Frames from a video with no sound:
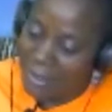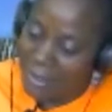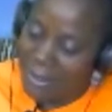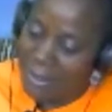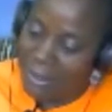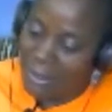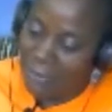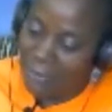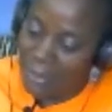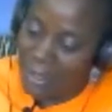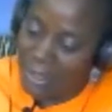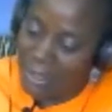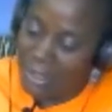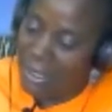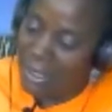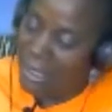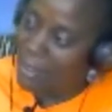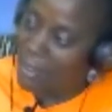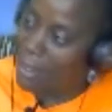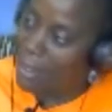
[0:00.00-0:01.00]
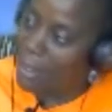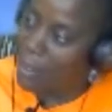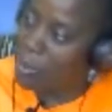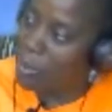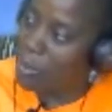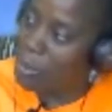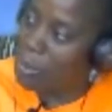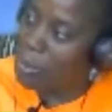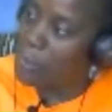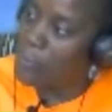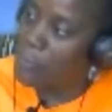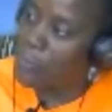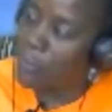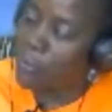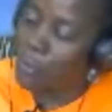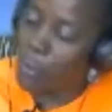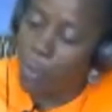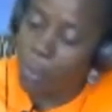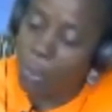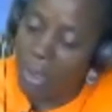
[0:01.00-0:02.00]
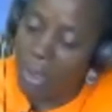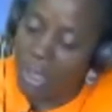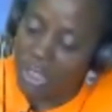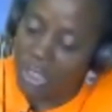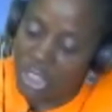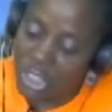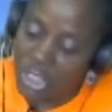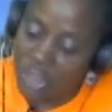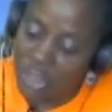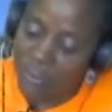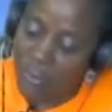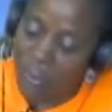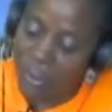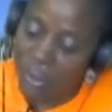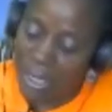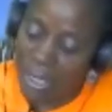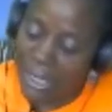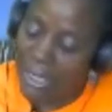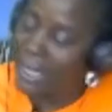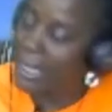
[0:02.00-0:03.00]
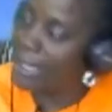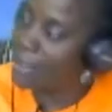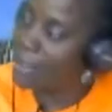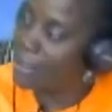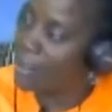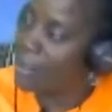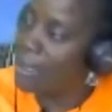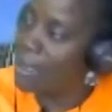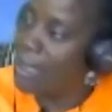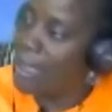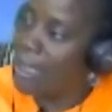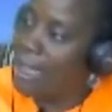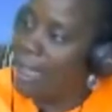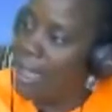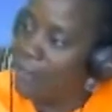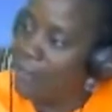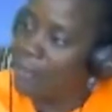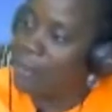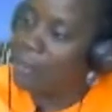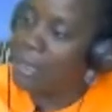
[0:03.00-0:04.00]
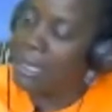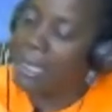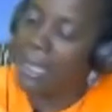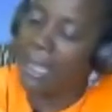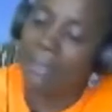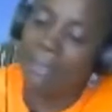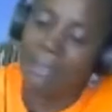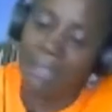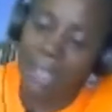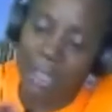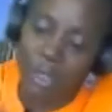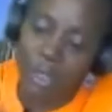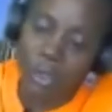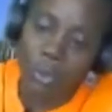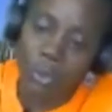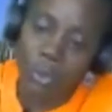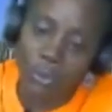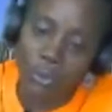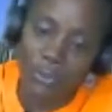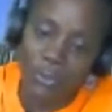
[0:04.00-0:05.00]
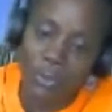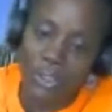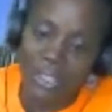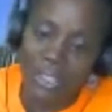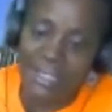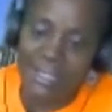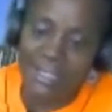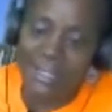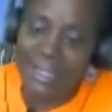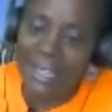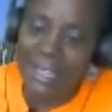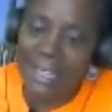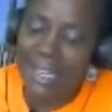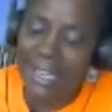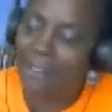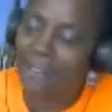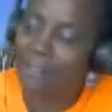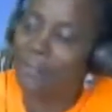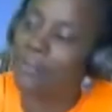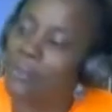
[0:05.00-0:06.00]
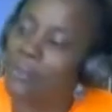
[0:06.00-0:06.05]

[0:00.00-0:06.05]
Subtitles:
love this, and I thank you both so much for again having me, and thank you for listening. And for